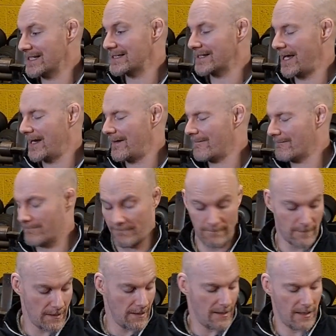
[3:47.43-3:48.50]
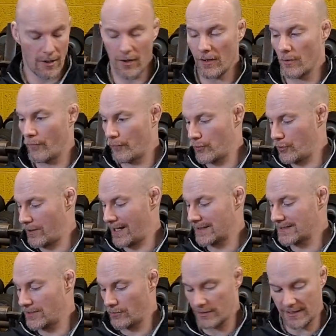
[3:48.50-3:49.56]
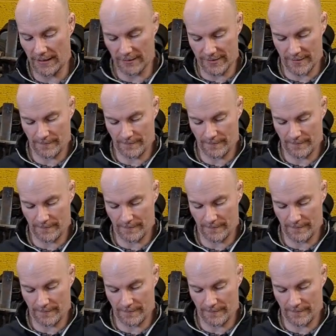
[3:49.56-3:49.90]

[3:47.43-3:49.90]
side over your anterior delt.